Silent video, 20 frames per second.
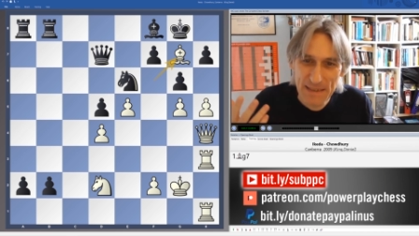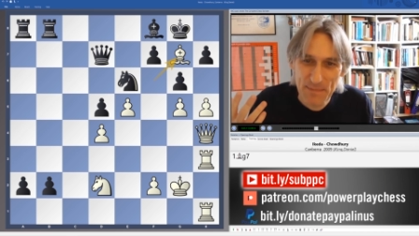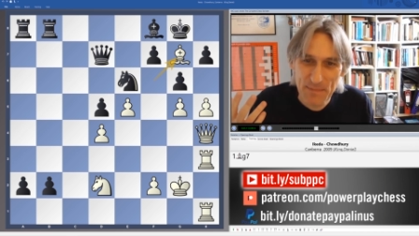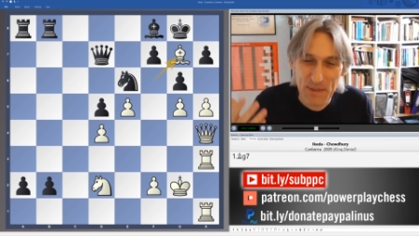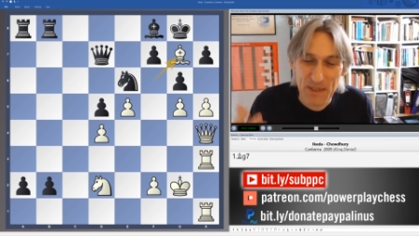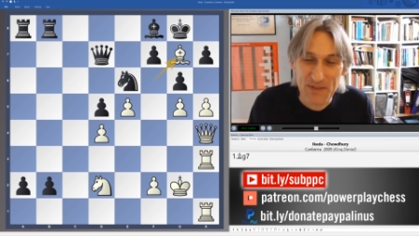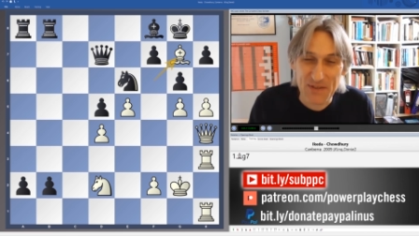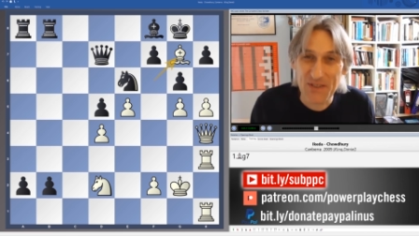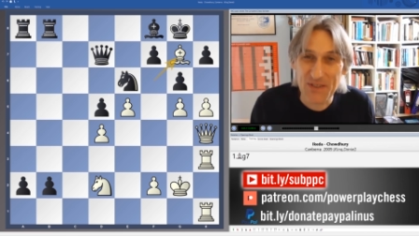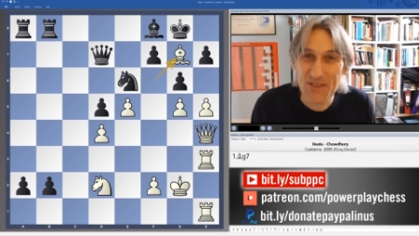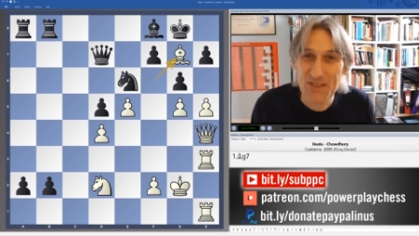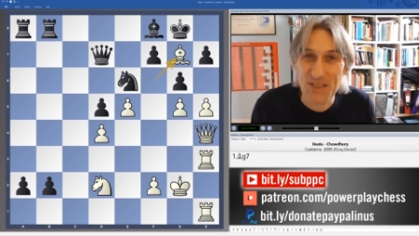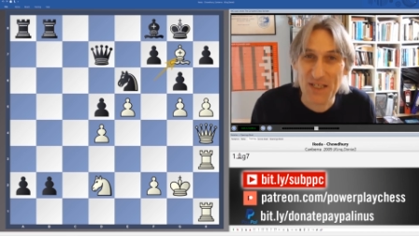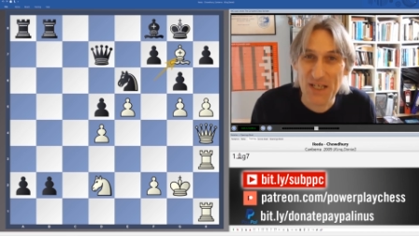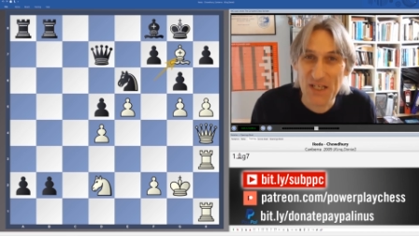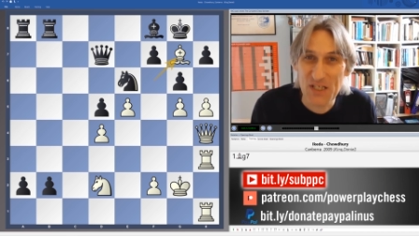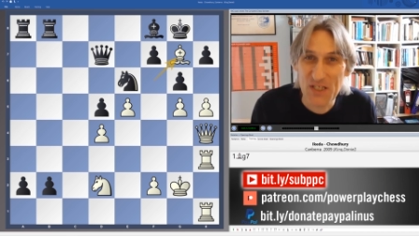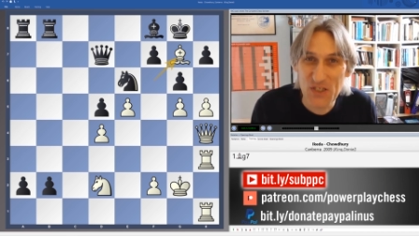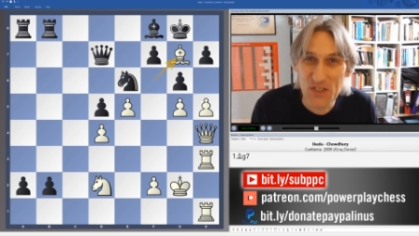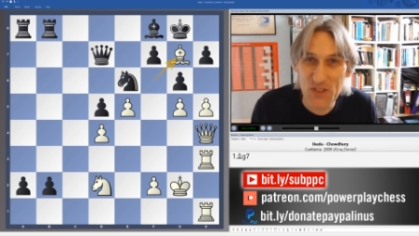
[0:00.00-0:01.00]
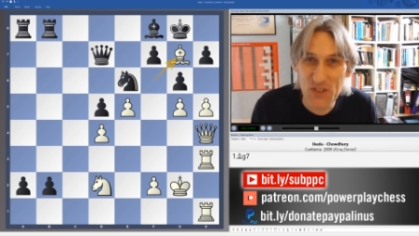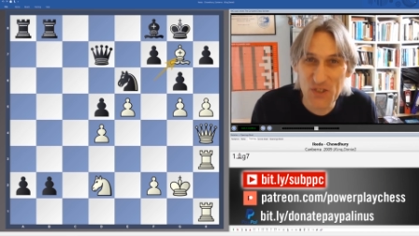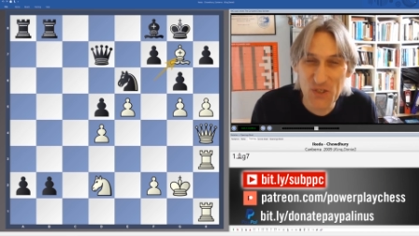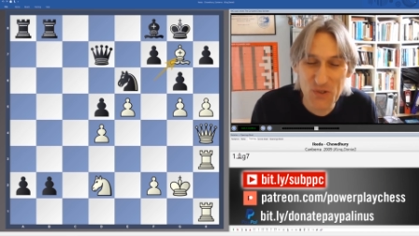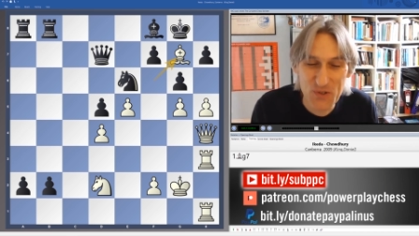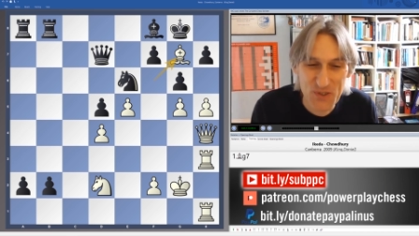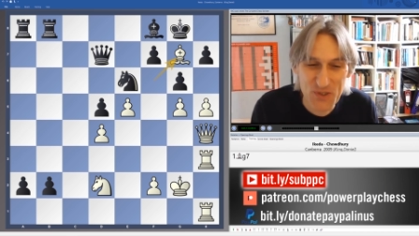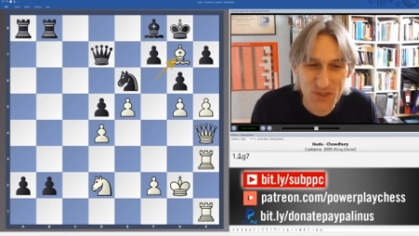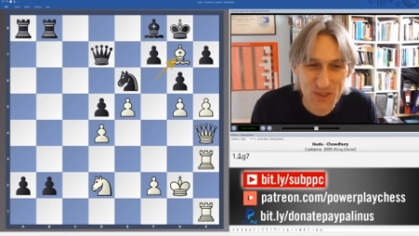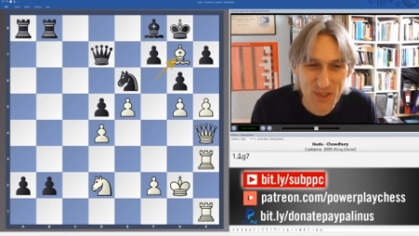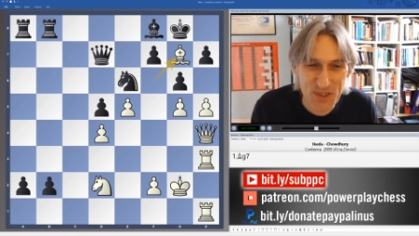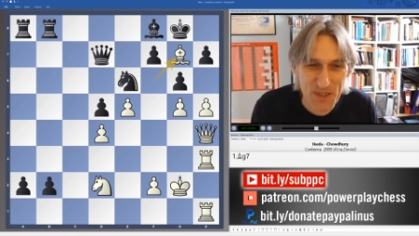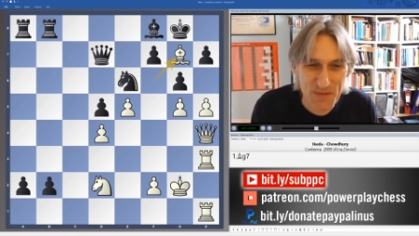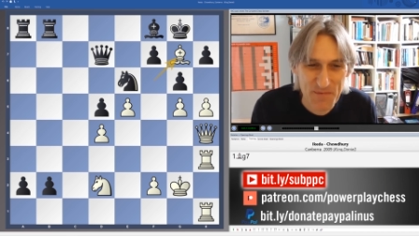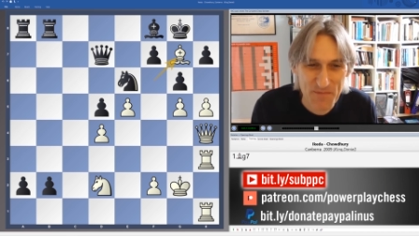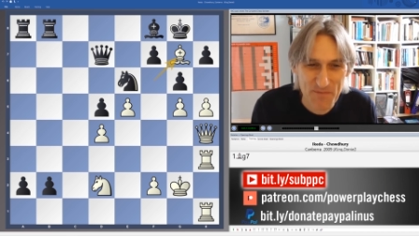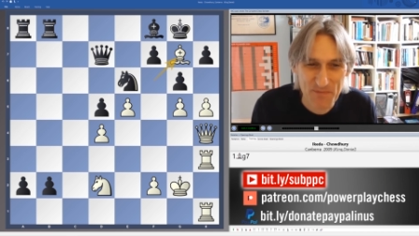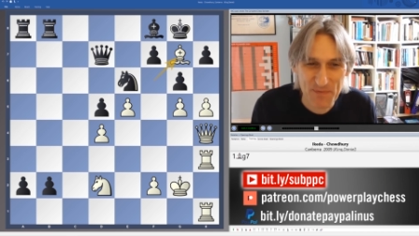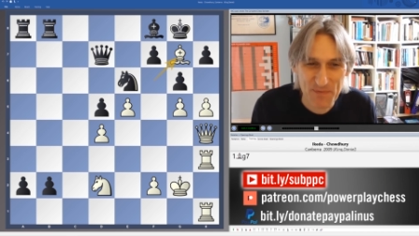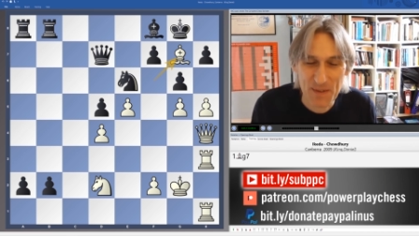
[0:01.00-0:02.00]
But this induced
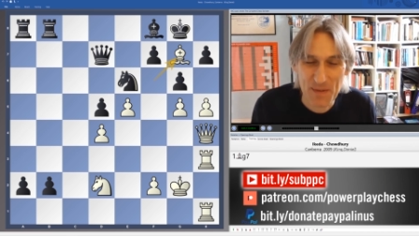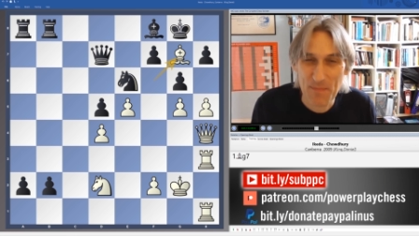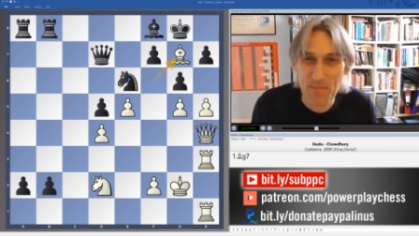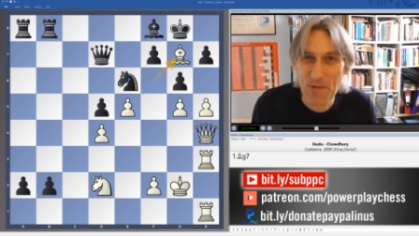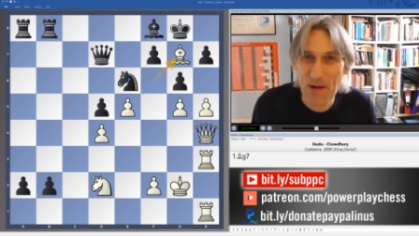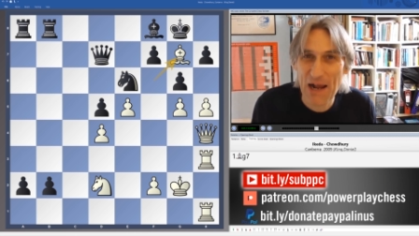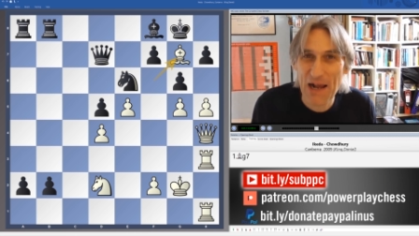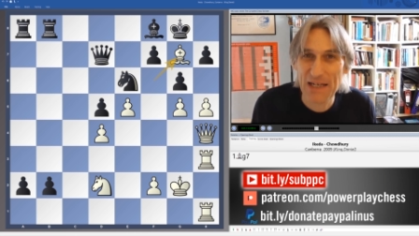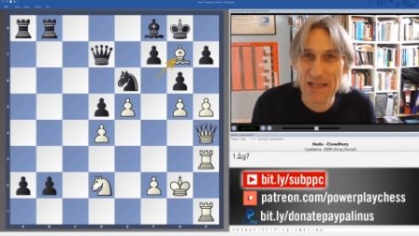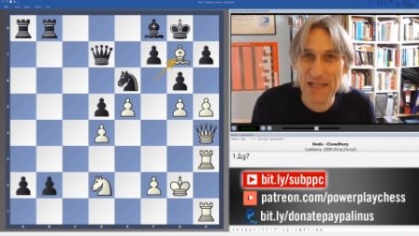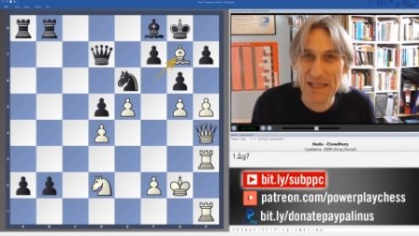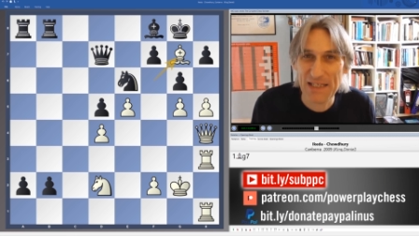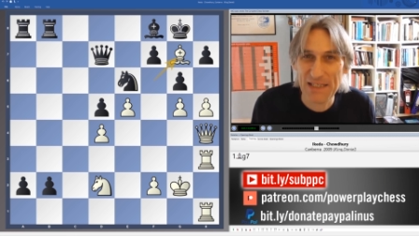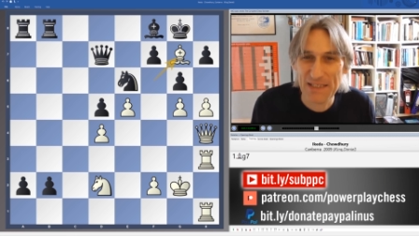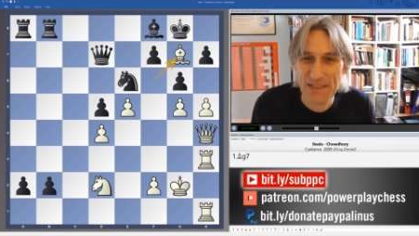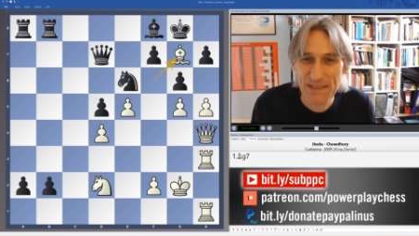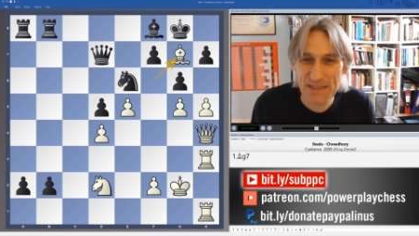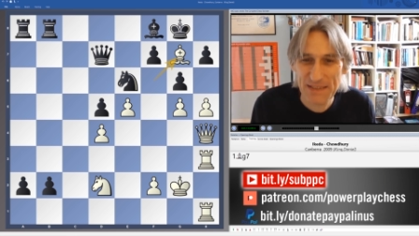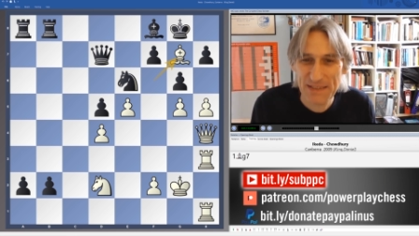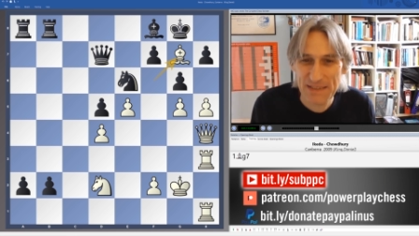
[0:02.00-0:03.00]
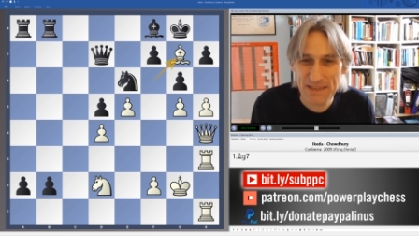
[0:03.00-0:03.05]
panic